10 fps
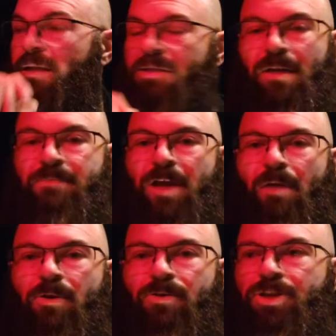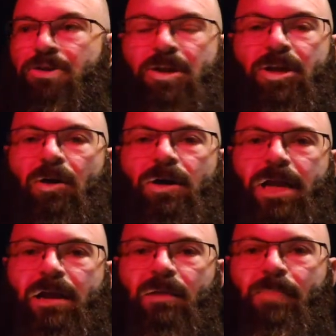Some terminals, you can go in
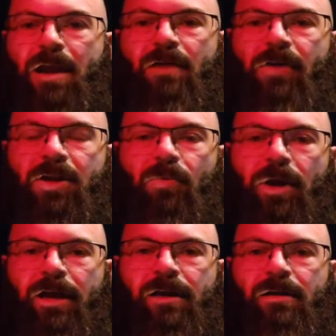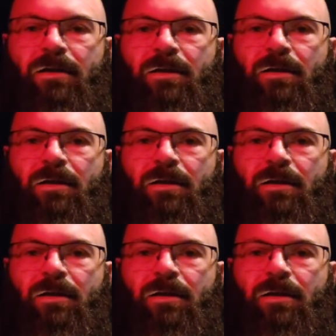there in a pair of underwear